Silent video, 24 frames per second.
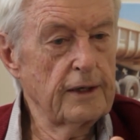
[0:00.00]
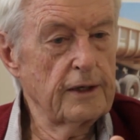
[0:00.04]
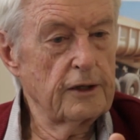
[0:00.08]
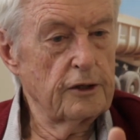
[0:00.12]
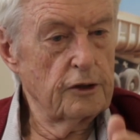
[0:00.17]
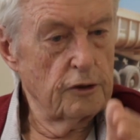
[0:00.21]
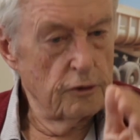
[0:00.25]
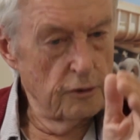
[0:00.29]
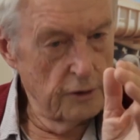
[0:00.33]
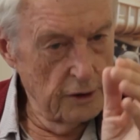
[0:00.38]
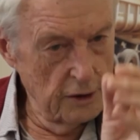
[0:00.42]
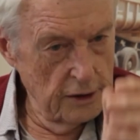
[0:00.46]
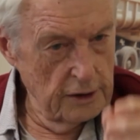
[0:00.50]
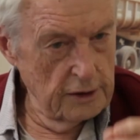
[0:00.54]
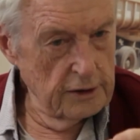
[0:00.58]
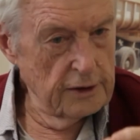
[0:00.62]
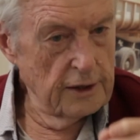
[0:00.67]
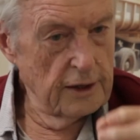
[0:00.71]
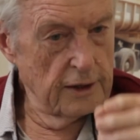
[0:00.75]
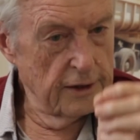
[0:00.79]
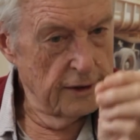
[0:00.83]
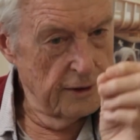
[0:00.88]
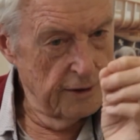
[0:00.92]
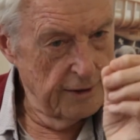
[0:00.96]
You
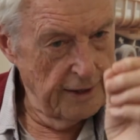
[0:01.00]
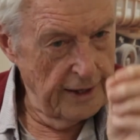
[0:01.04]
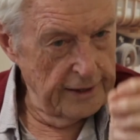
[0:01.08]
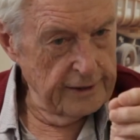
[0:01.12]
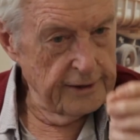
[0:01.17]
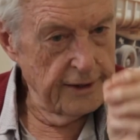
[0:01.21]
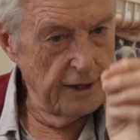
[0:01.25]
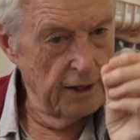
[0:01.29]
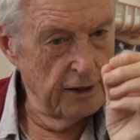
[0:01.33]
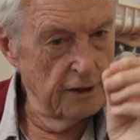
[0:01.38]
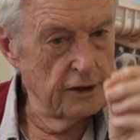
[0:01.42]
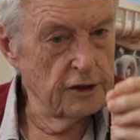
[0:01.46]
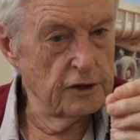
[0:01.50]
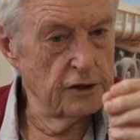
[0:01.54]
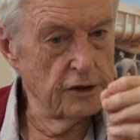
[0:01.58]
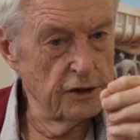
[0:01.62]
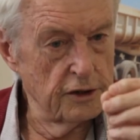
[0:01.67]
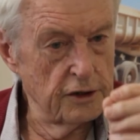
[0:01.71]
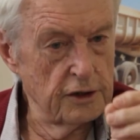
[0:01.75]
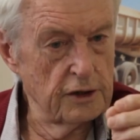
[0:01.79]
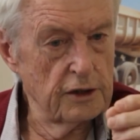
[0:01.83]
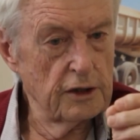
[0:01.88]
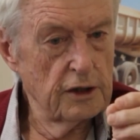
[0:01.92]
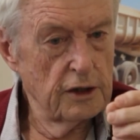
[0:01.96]
need that
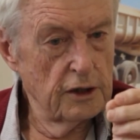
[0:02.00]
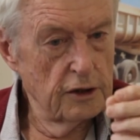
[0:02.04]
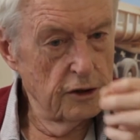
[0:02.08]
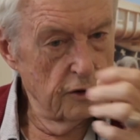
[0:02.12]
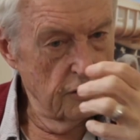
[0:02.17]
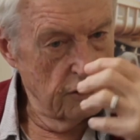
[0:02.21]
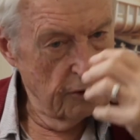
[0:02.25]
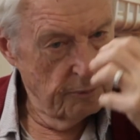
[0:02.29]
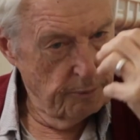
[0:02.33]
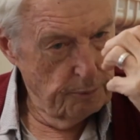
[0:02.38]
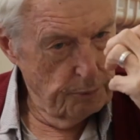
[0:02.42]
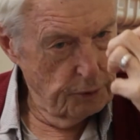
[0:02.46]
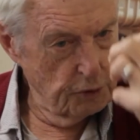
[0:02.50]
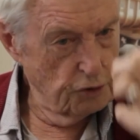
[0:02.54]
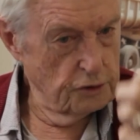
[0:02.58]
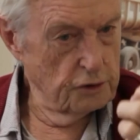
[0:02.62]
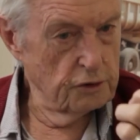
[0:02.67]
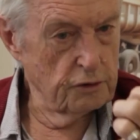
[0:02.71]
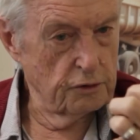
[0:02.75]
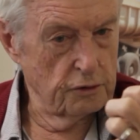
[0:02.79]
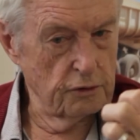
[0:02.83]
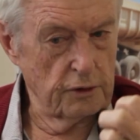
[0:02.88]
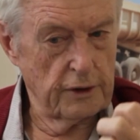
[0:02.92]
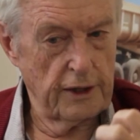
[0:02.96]
energy to push
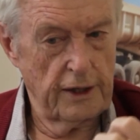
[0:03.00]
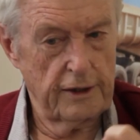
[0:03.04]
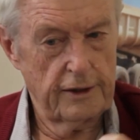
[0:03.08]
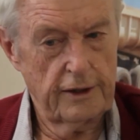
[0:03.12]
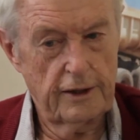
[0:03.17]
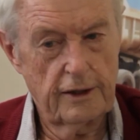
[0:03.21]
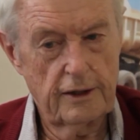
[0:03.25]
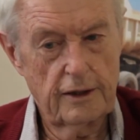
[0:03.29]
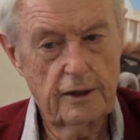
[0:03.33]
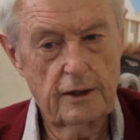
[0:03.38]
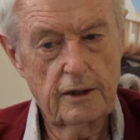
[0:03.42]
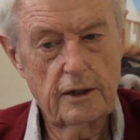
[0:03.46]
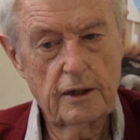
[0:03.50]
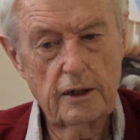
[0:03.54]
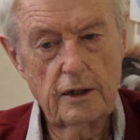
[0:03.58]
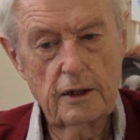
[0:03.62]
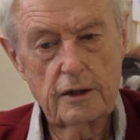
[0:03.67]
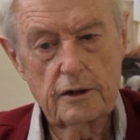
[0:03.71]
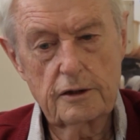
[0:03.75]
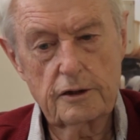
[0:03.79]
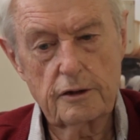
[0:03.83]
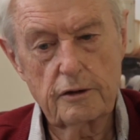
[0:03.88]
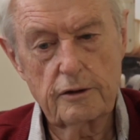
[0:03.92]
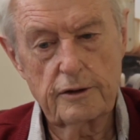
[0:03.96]
it together.
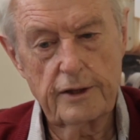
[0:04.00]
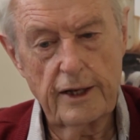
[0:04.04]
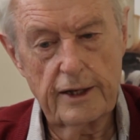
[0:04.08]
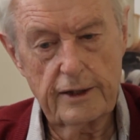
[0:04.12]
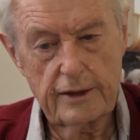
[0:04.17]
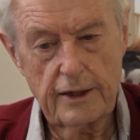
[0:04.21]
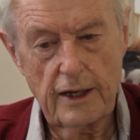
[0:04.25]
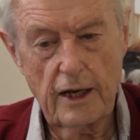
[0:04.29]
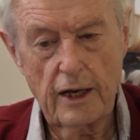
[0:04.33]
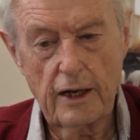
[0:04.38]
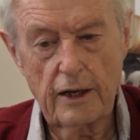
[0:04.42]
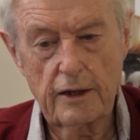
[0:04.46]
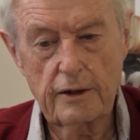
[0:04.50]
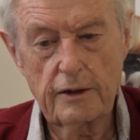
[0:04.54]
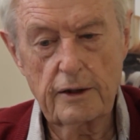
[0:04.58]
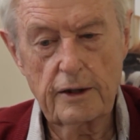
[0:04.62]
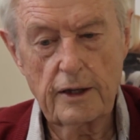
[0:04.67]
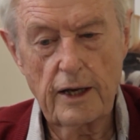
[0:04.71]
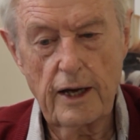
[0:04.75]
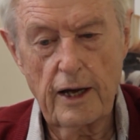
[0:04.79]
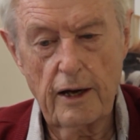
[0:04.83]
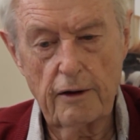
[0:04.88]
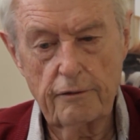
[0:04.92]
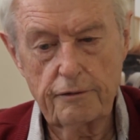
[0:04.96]
So that I
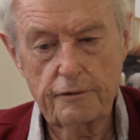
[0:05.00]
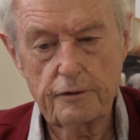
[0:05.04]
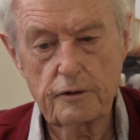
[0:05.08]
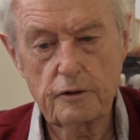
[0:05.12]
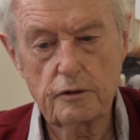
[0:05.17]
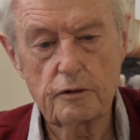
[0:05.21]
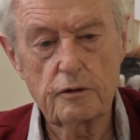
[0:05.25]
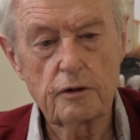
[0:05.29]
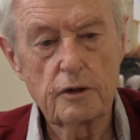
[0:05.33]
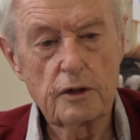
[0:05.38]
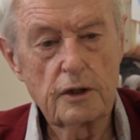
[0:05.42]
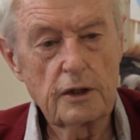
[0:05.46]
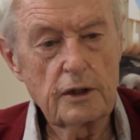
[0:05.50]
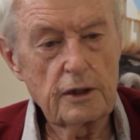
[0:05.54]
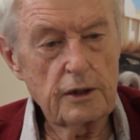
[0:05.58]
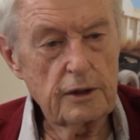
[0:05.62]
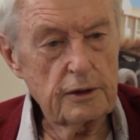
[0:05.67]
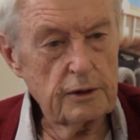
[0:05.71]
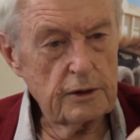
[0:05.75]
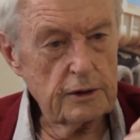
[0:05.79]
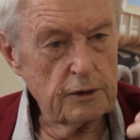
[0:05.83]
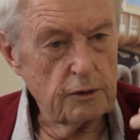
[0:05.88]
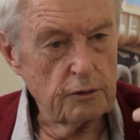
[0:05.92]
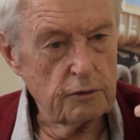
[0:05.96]
have to
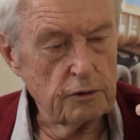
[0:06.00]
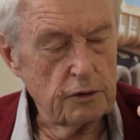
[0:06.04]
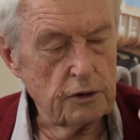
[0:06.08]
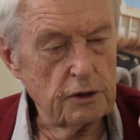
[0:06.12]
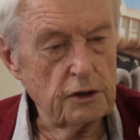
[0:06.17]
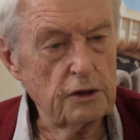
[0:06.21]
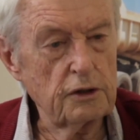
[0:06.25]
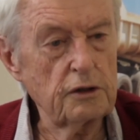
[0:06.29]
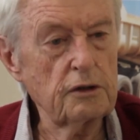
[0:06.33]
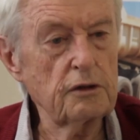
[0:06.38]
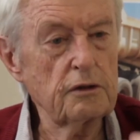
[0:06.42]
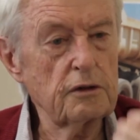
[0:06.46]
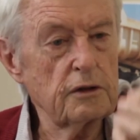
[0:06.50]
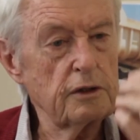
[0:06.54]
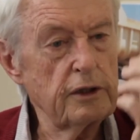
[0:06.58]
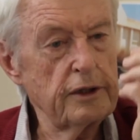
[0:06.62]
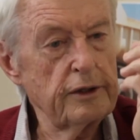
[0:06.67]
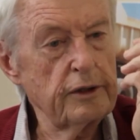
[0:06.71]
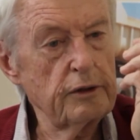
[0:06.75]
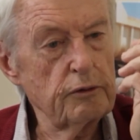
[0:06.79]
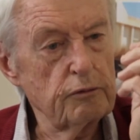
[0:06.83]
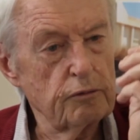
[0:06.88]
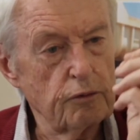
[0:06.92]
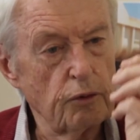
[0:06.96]

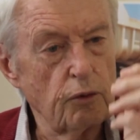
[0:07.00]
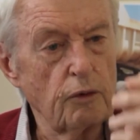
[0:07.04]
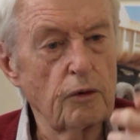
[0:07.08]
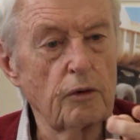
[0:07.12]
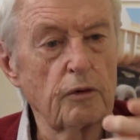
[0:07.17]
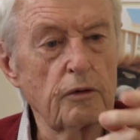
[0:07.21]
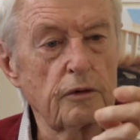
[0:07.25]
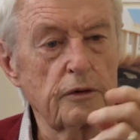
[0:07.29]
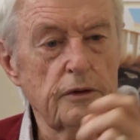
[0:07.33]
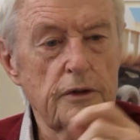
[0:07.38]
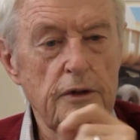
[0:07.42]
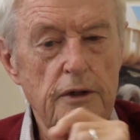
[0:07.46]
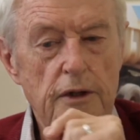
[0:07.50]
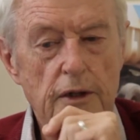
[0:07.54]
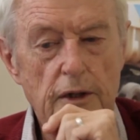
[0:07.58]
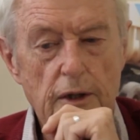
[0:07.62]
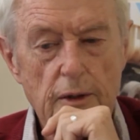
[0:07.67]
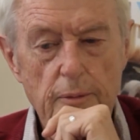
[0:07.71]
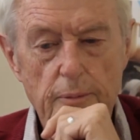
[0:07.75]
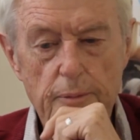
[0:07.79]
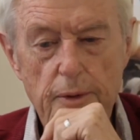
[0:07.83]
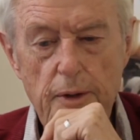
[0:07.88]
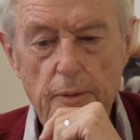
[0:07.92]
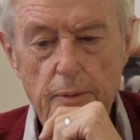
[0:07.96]
continuously warn
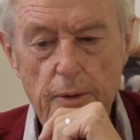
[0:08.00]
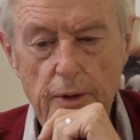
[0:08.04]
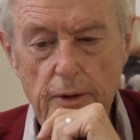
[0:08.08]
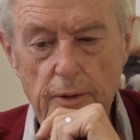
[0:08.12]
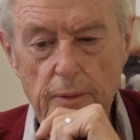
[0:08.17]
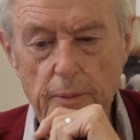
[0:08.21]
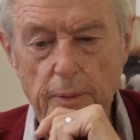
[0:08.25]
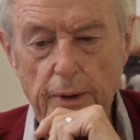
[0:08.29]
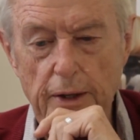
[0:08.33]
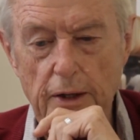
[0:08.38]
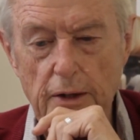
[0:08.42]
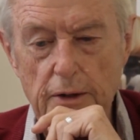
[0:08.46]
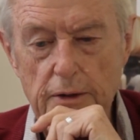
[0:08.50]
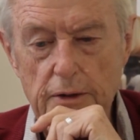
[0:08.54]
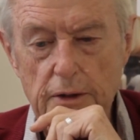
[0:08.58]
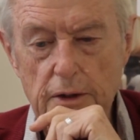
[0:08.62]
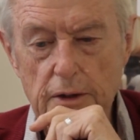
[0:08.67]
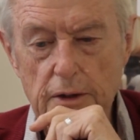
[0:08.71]
people about.